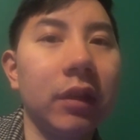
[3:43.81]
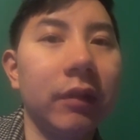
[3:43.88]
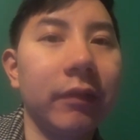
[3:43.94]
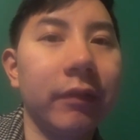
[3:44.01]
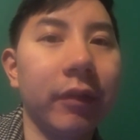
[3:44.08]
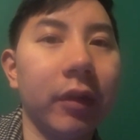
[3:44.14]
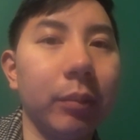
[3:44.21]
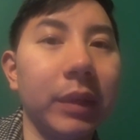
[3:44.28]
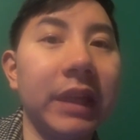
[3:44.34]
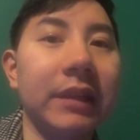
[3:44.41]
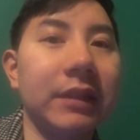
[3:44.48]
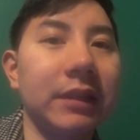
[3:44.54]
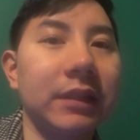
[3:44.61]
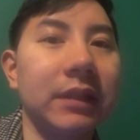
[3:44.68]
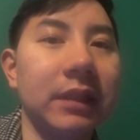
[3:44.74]
for
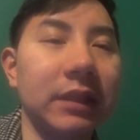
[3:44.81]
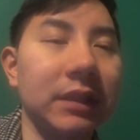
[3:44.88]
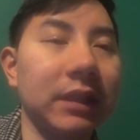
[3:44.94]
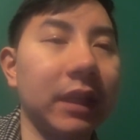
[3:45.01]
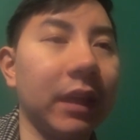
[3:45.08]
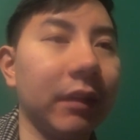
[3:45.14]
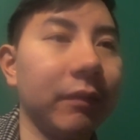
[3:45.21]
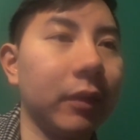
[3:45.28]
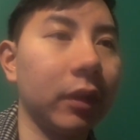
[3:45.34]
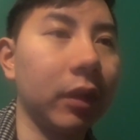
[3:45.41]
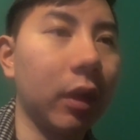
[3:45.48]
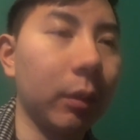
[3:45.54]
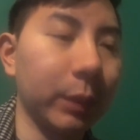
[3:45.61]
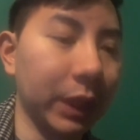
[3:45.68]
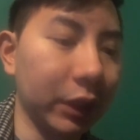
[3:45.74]
places to stay for
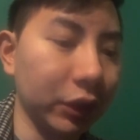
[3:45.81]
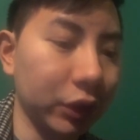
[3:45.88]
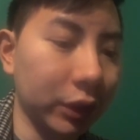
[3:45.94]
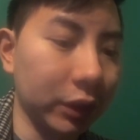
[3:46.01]
accommodation